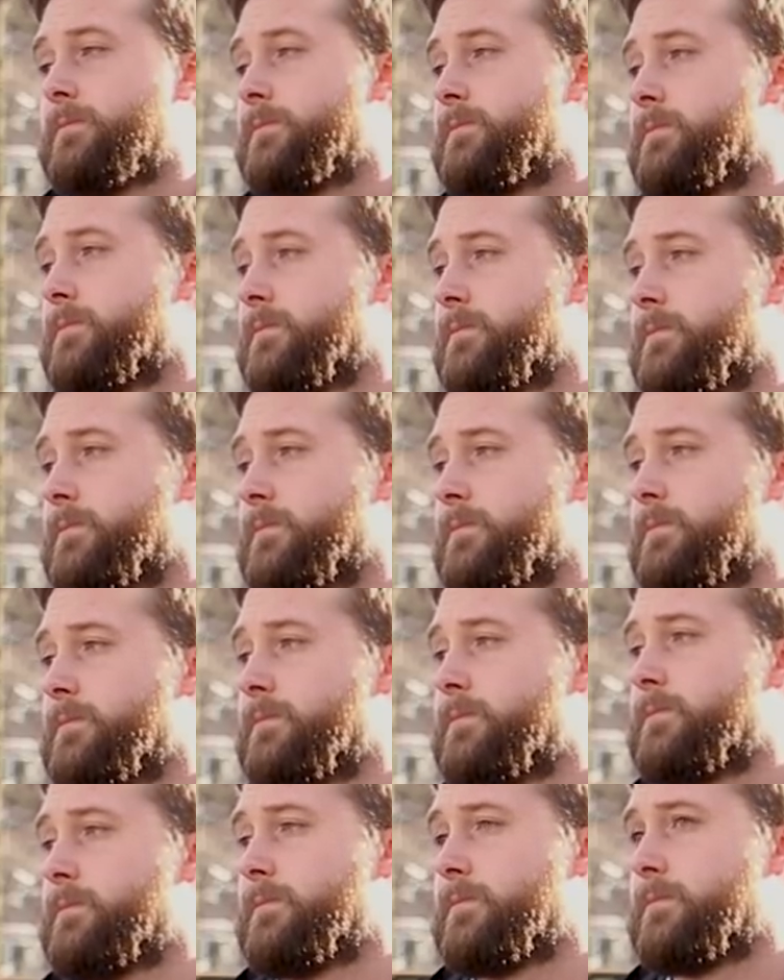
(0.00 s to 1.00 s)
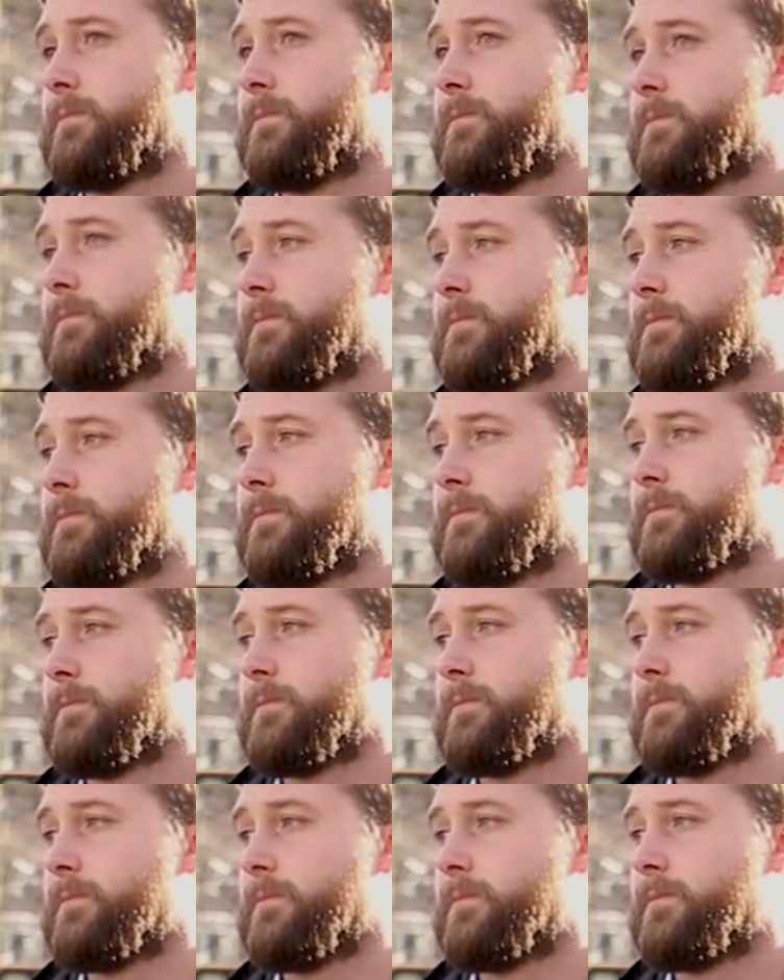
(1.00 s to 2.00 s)

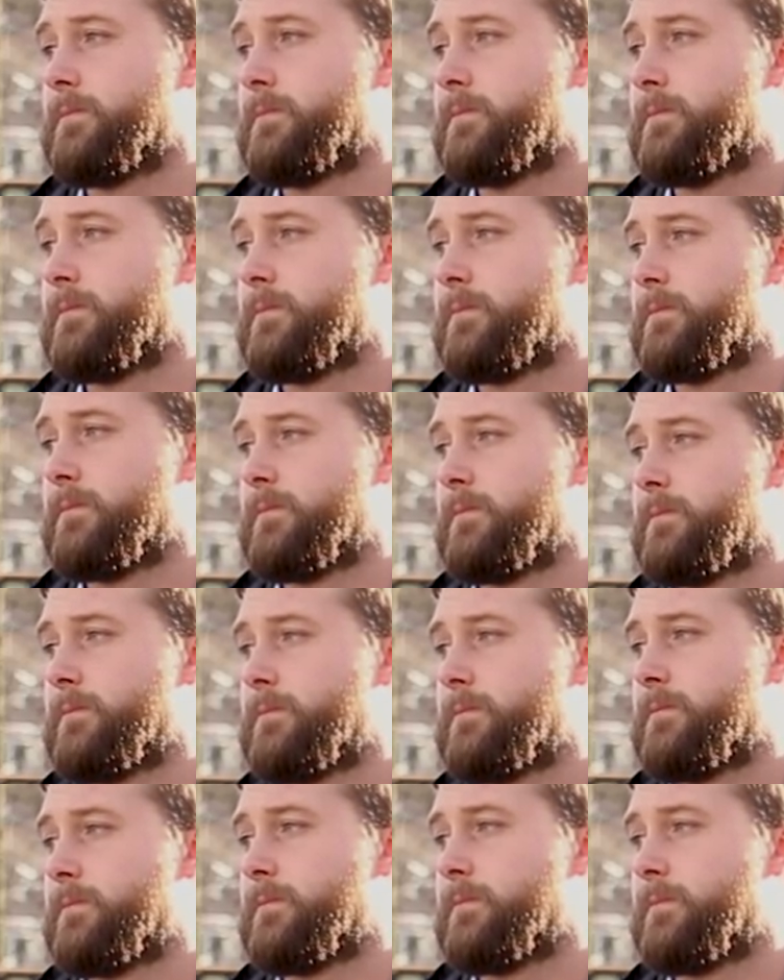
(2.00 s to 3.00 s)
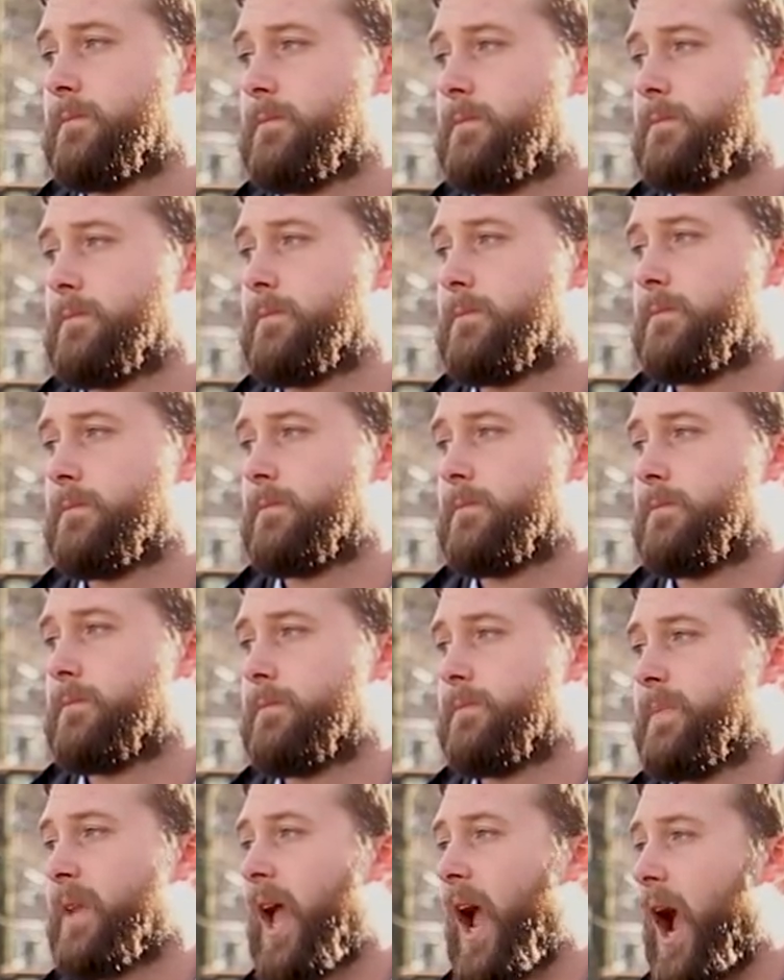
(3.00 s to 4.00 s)

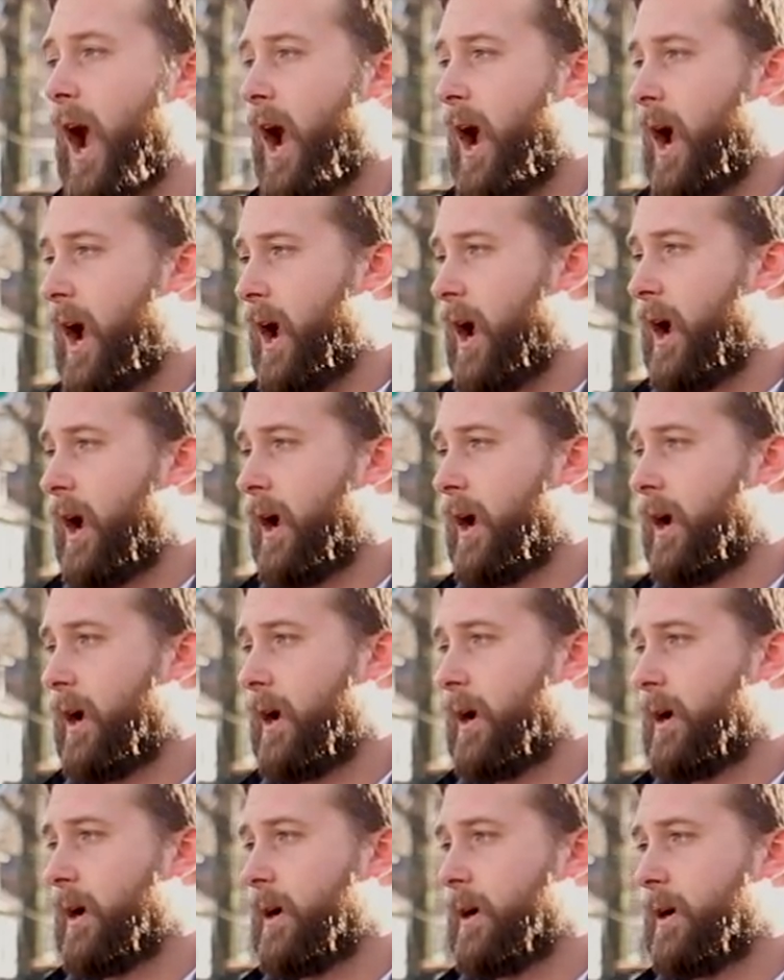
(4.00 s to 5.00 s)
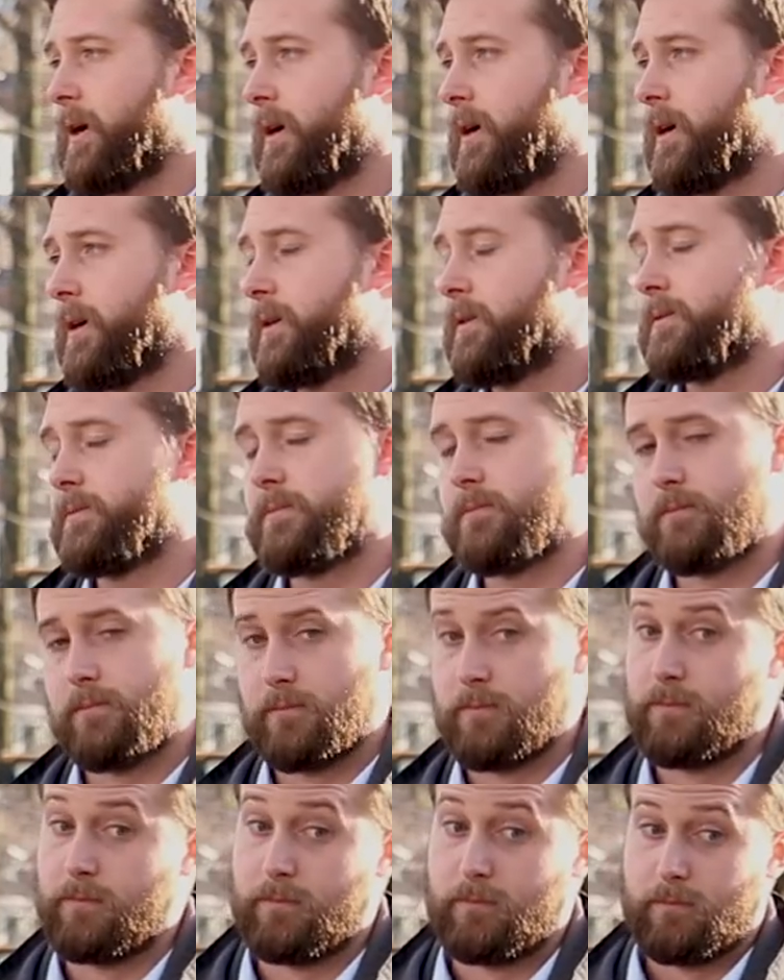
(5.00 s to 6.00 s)

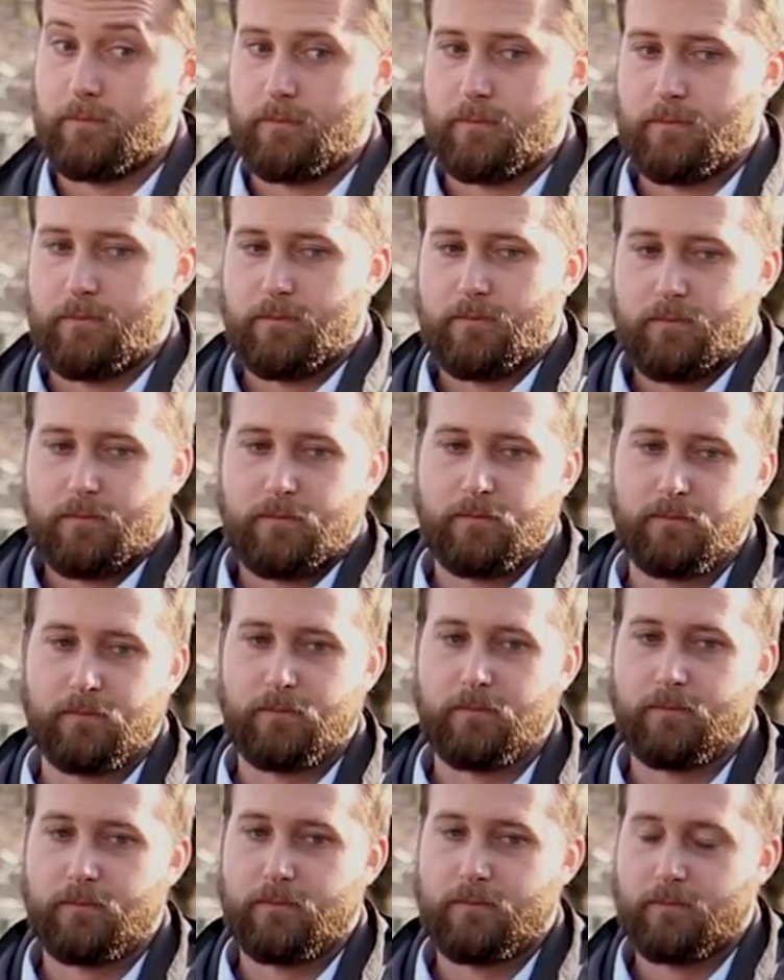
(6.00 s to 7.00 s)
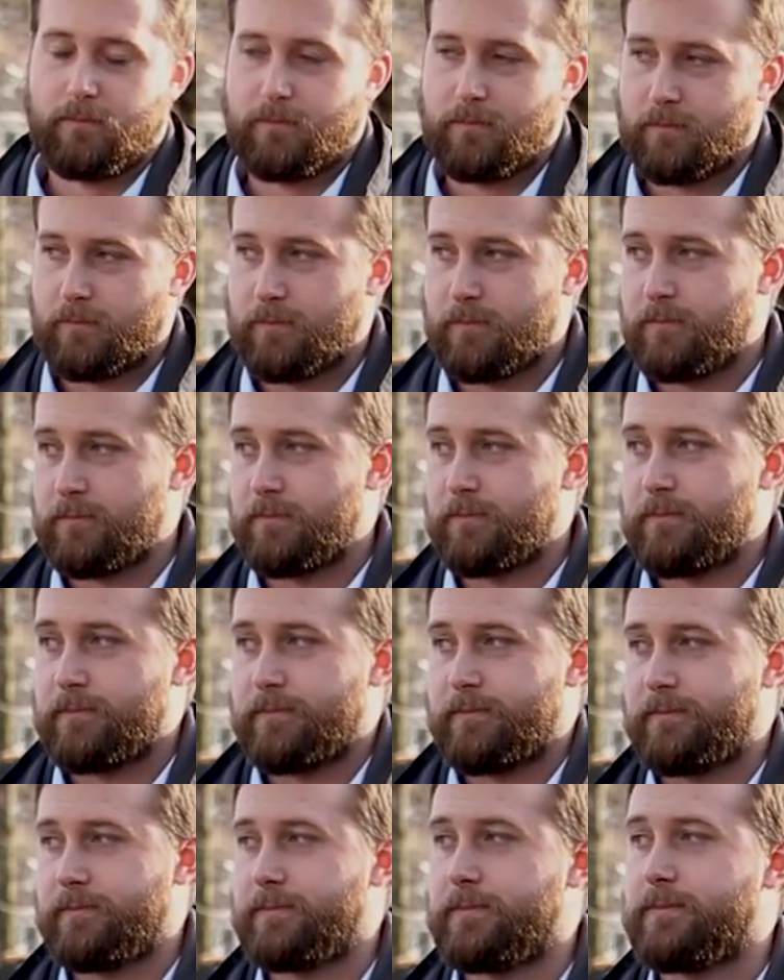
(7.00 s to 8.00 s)
(not speaking)